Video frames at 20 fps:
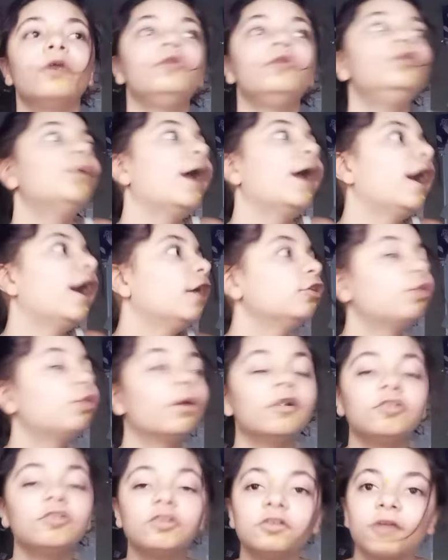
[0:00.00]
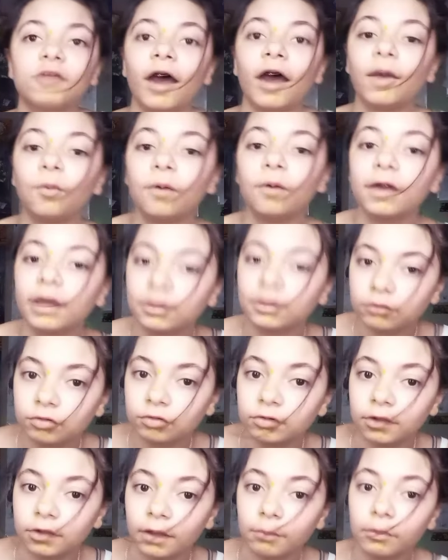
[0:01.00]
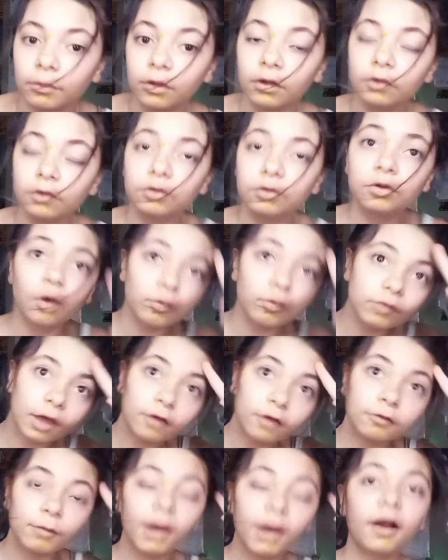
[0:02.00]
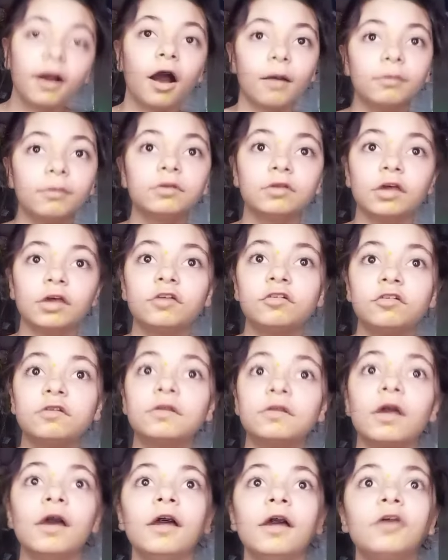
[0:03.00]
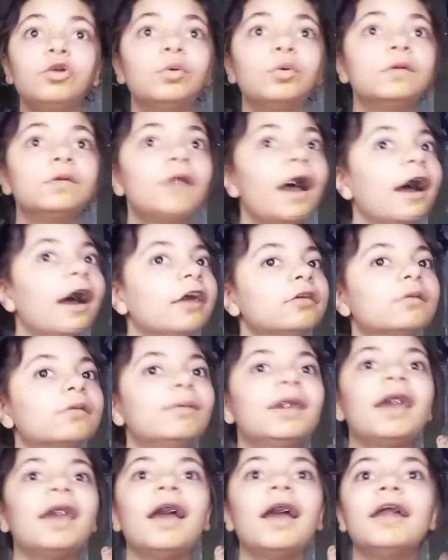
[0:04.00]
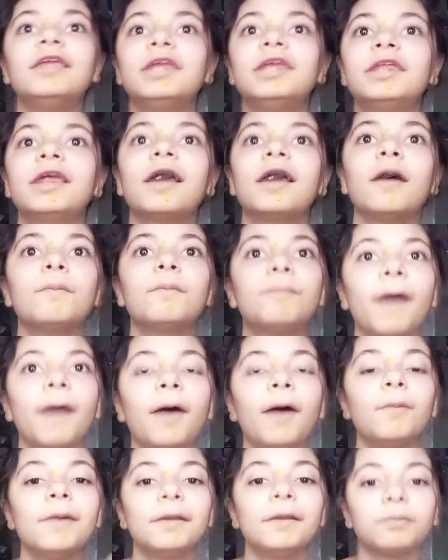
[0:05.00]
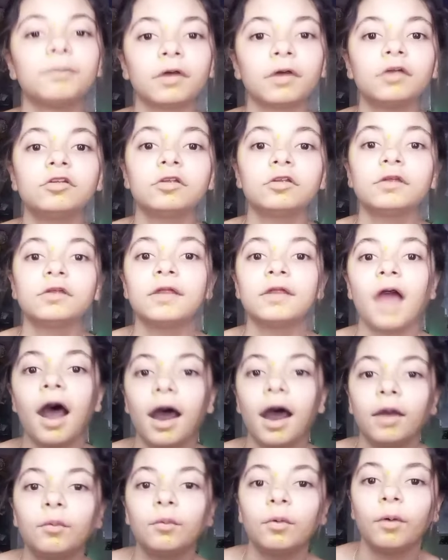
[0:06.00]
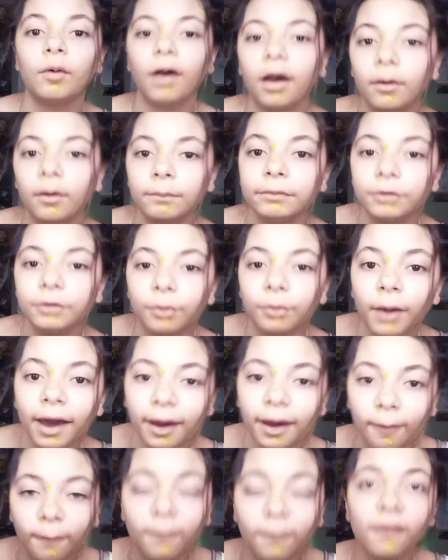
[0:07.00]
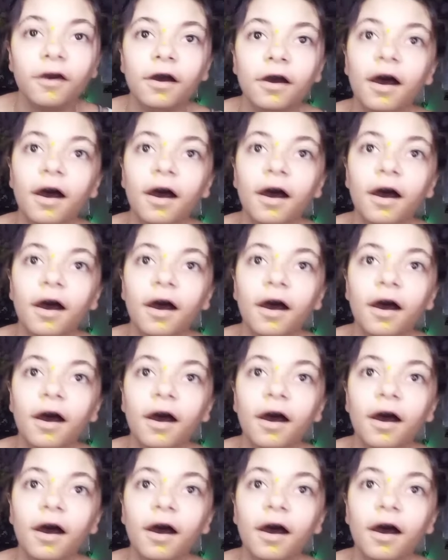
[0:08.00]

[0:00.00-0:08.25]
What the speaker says: You ask questions, I will answer them. You go down in my comment section, you can ask me anything about my braces and I will help you out.